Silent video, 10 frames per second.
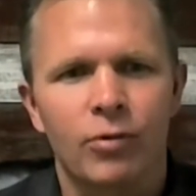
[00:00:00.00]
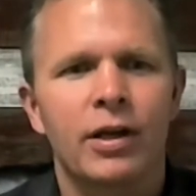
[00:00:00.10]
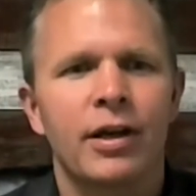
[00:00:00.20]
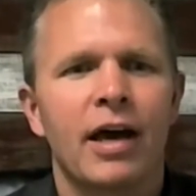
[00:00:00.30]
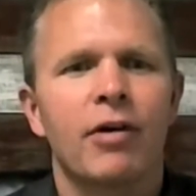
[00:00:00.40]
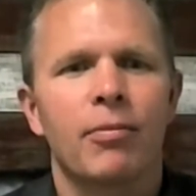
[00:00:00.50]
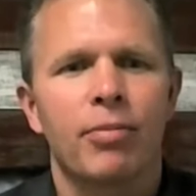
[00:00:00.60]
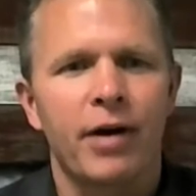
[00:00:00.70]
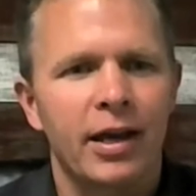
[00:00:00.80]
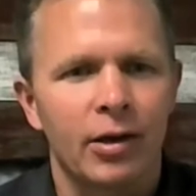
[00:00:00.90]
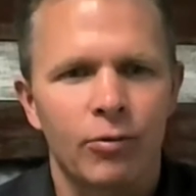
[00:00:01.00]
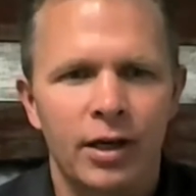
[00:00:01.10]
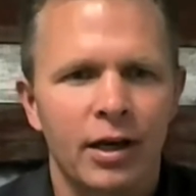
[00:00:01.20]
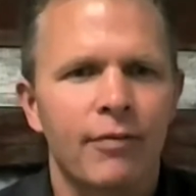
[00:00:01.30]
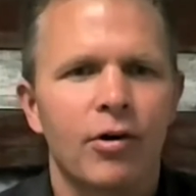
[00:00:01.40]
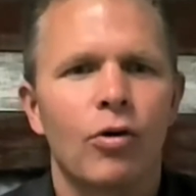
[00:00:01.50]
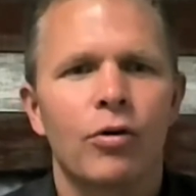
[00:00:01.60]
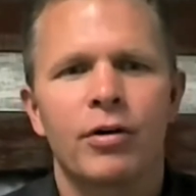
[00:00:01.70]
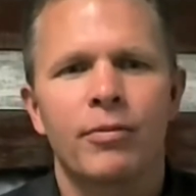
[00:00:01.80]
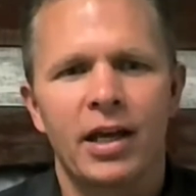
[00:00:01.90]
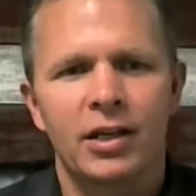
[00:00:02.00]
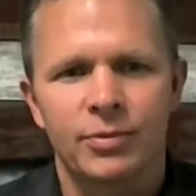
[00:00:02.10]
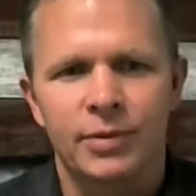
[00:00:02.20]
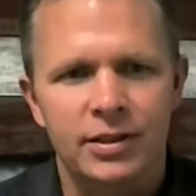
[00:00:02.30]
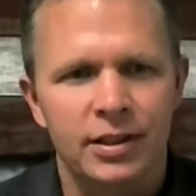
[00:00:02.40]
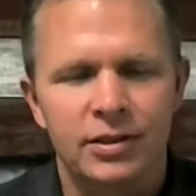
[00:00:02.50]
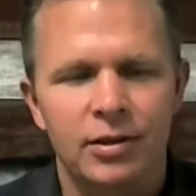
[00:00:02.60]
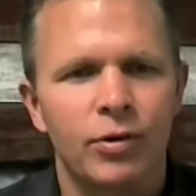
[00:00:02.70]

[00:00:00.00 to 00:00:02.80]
We didn't have our branding. We didn't have our order management system.